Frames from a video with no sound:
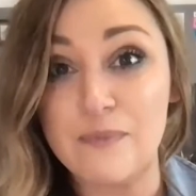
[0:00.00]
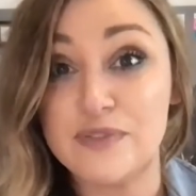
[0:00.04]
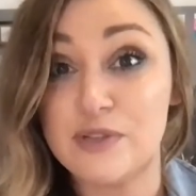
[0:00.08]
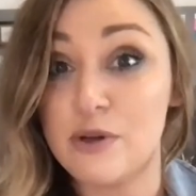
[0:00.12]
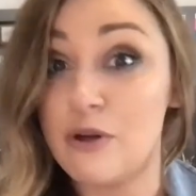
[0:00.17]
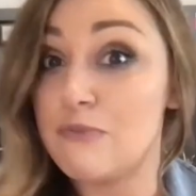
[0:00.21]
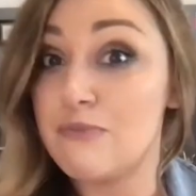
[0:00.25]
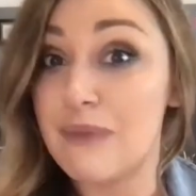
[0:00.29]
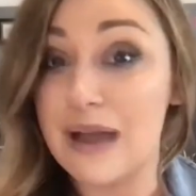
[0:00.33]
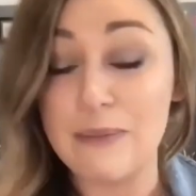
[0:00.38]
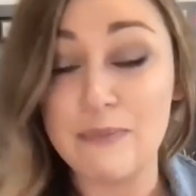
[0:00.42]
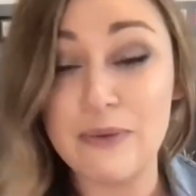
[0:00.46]
So
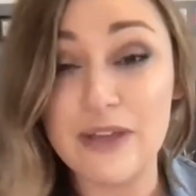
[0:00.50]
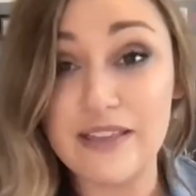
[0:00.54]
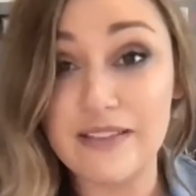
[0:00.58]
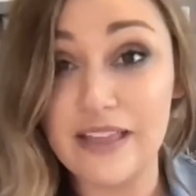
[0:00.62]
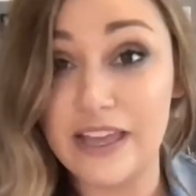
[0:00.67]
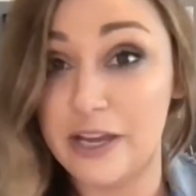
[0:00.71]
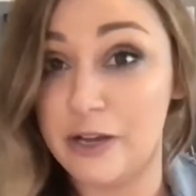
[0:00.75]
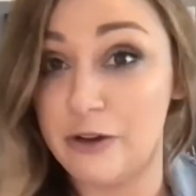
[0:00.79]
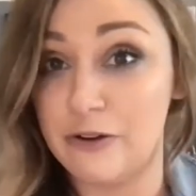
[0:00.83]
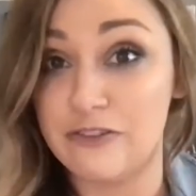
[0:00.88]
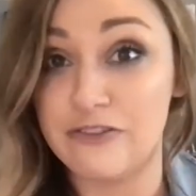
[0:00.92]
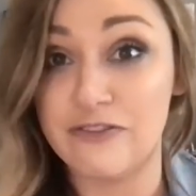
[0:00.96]
it might be
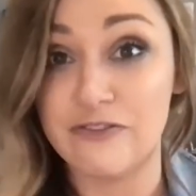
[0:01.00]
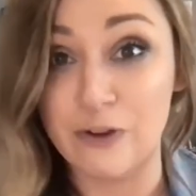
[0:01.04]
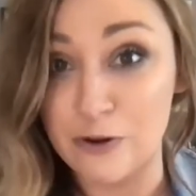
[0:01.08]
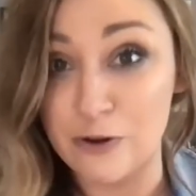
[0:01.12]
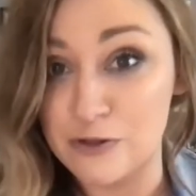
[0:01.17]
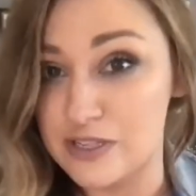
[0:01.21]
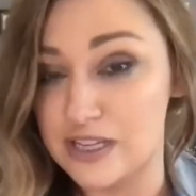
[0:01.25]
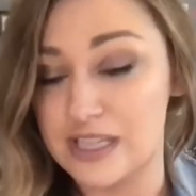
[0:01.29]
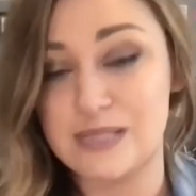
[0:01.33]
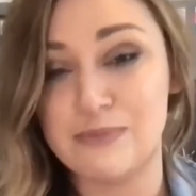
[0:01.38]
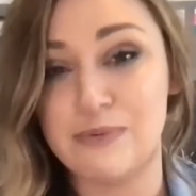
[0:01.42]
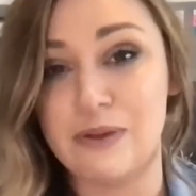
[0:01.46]
like your
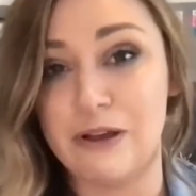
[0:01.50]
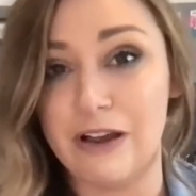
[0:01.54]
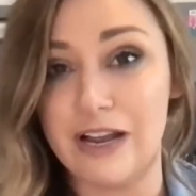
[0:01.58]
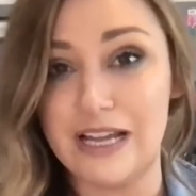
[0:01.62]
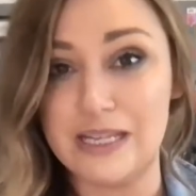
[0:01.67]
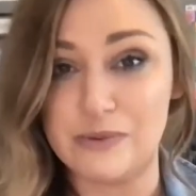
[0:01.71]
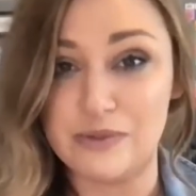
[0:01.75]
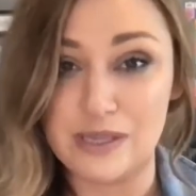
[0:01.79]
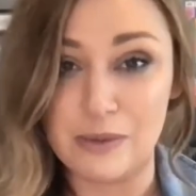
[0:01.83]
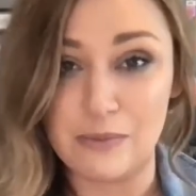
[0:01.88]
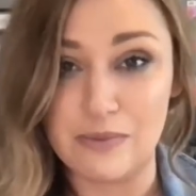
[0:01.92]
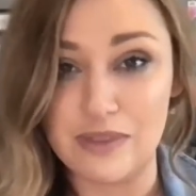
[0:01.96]
first experience
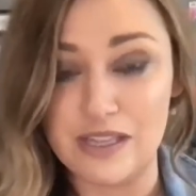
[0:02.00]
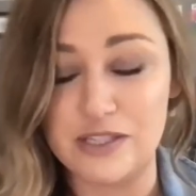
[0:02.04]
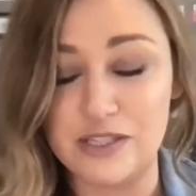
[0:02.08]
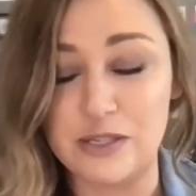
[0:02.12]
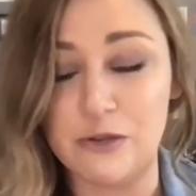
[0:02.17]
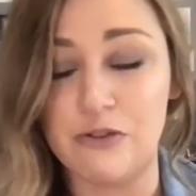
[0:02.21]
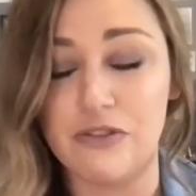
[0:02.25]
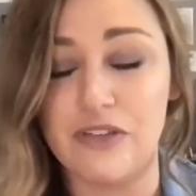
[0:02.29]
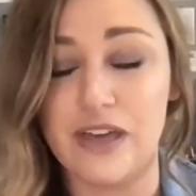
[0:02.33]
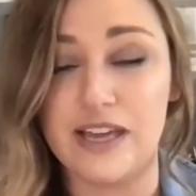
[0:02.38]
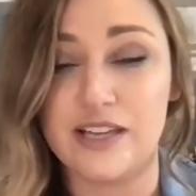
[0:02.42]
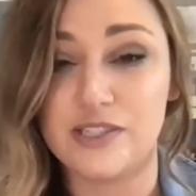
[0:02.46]
with some of these
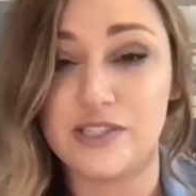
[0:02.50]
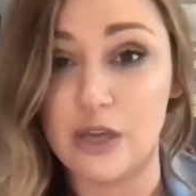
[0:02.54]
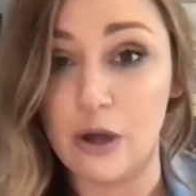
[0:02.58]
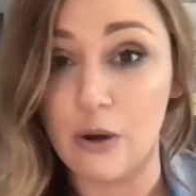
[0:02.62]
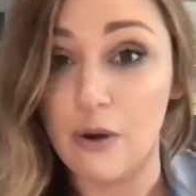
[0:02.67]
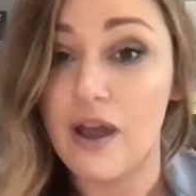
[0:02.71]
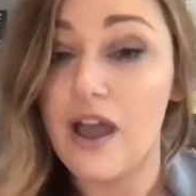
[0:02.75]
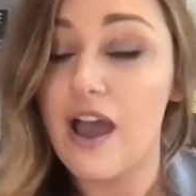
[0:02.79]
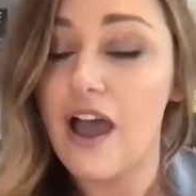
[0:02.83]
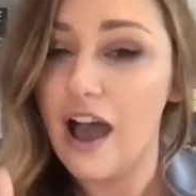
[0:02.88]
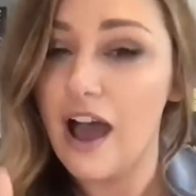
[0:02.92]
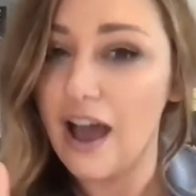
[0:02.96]
new things. So,
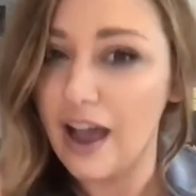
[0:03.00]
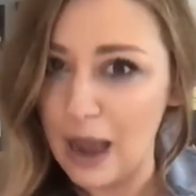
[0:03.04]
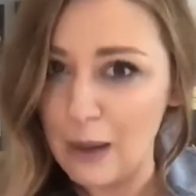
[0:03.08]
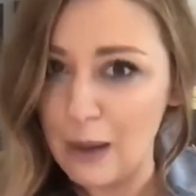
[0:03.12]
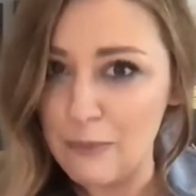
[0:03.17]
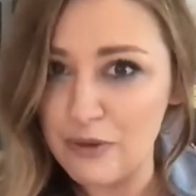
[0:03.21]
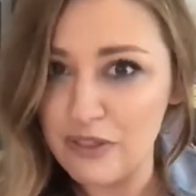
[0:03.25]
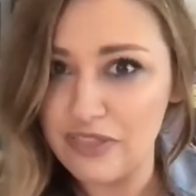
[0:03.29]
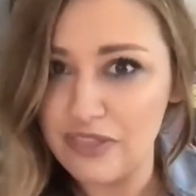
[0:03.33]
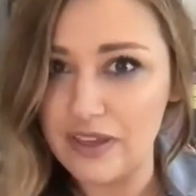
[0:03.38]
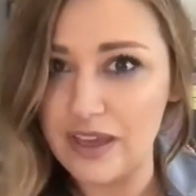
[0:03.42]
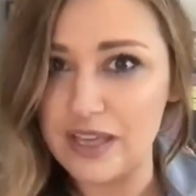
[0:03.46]
a
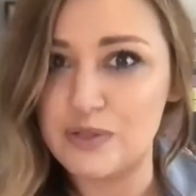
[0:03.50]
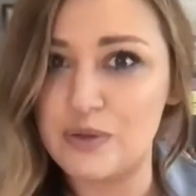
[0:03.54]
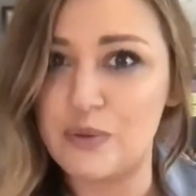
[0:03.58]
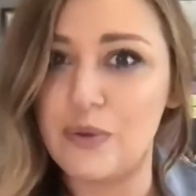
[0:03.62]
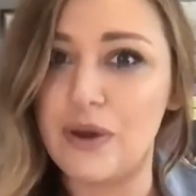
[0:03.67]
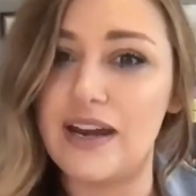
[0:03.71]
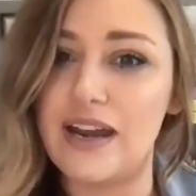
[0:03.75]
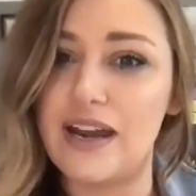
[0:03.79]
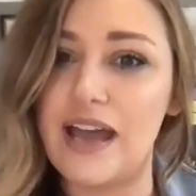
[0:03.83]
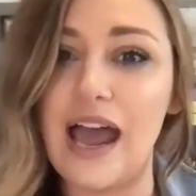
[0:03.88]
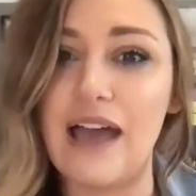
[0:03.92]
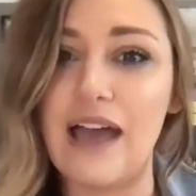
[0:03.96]
couple things we
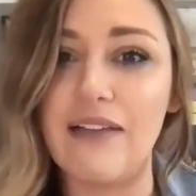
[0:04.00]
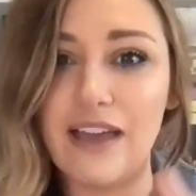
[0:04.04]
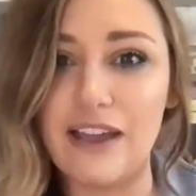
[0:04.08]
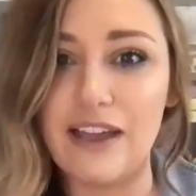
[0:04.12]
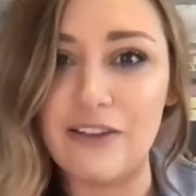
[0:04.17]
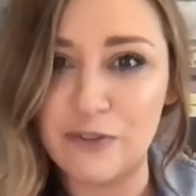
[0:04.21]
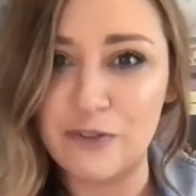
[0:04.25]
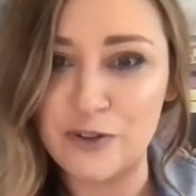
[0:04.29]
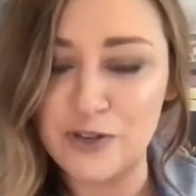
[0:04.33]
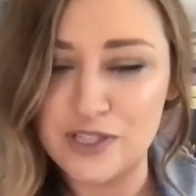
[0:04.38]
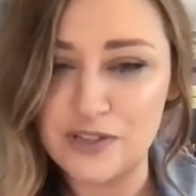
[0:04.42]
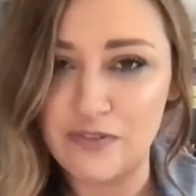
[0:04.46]
wanted to highlight.
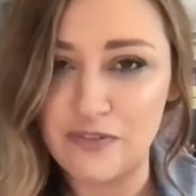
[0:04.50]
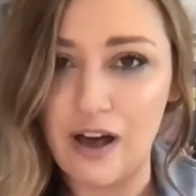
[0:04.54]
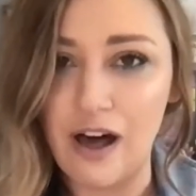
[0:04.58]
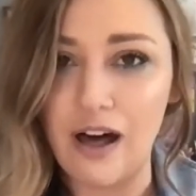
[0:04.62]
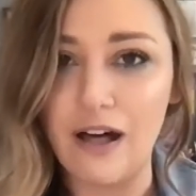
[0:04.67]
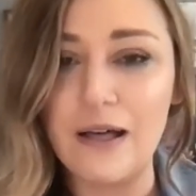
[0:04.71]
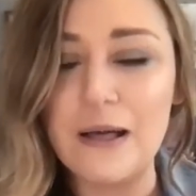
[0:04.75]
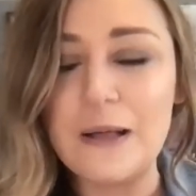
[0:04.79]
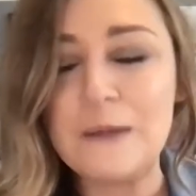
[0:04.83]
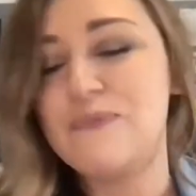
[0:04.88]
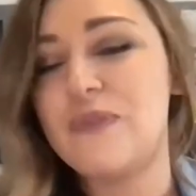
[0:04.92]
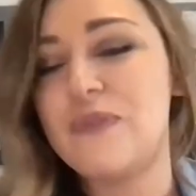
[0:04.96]
First of all,